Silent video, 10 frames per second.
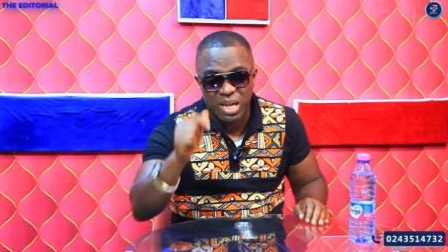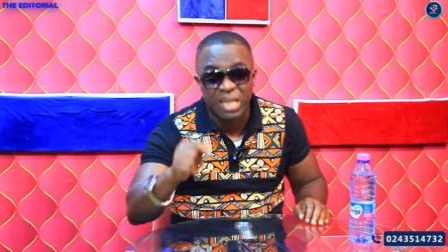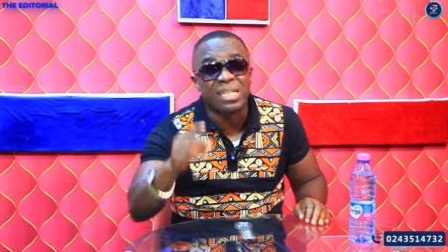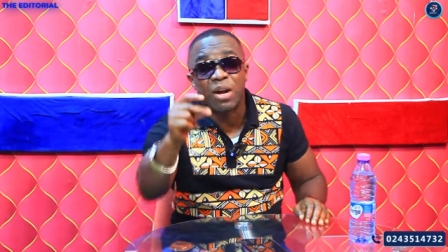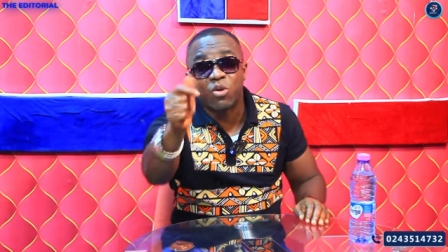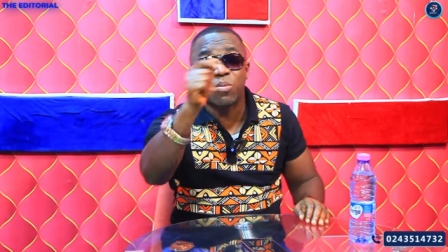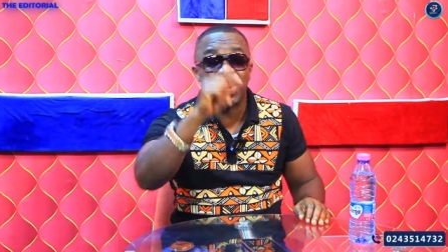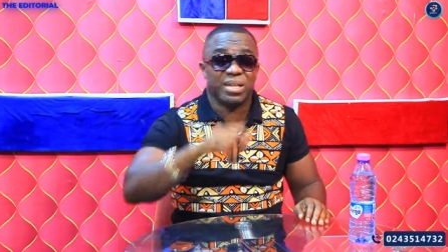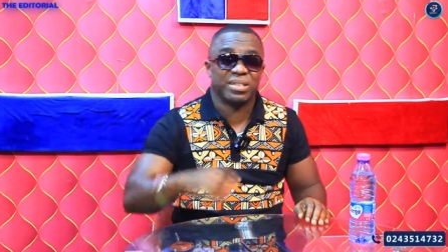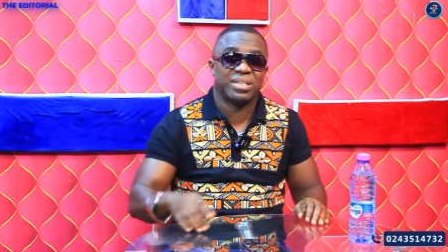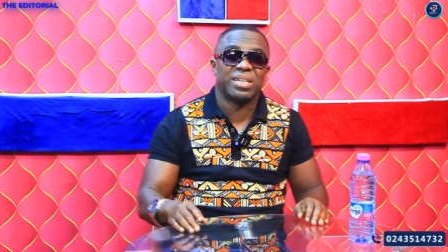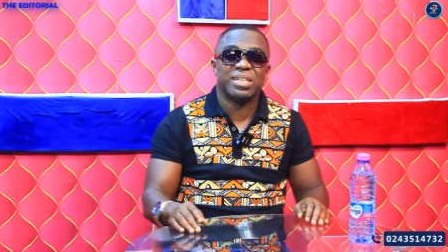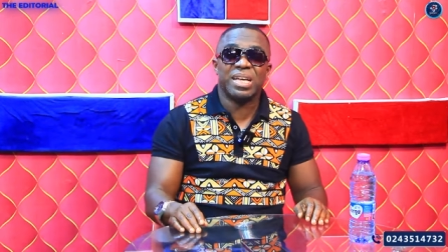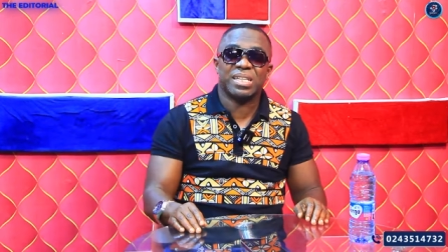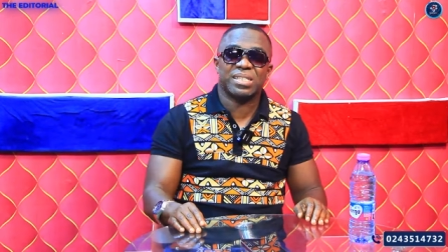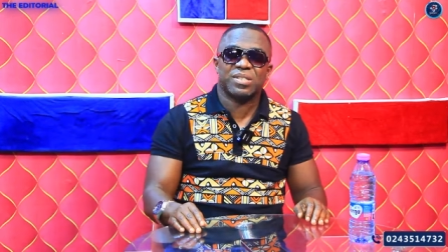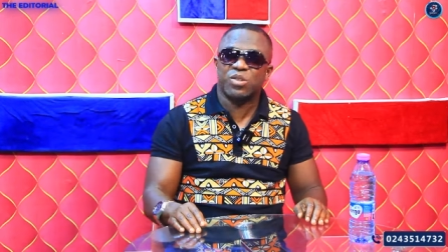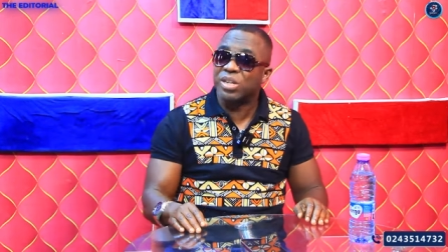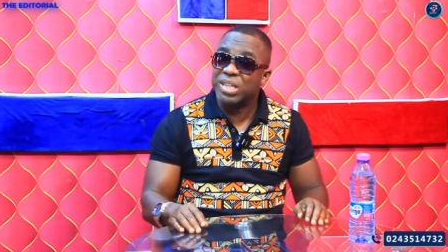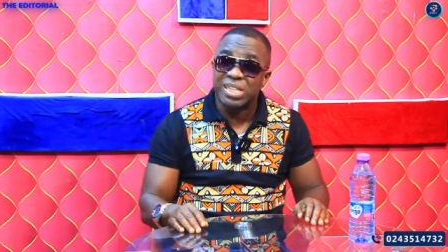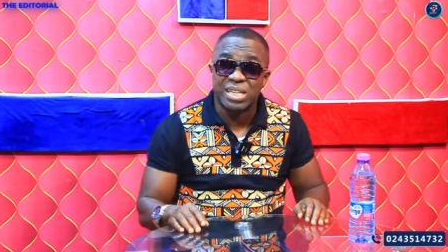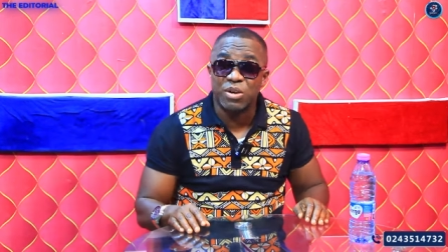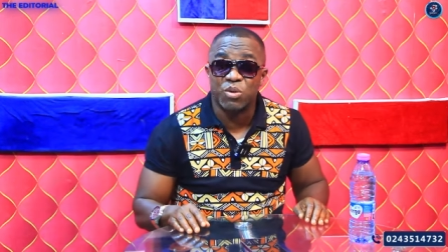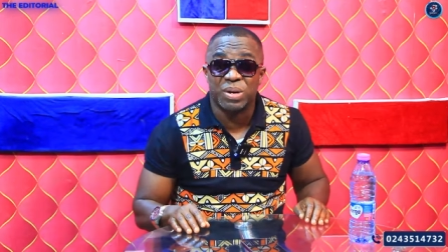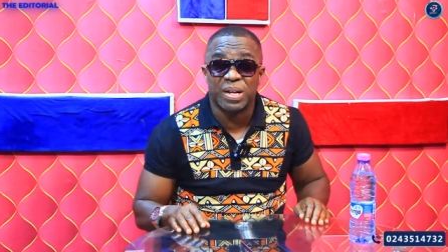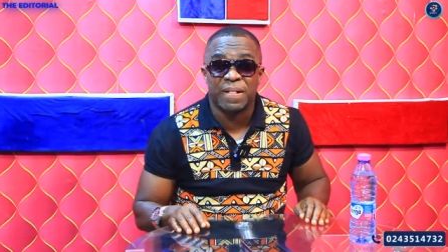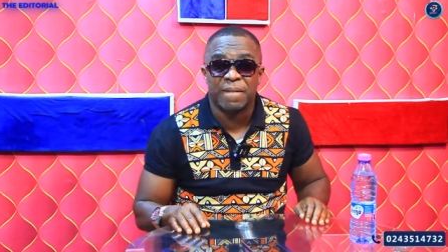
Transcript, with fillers: Asankuma. Yes, Tony Asankuma.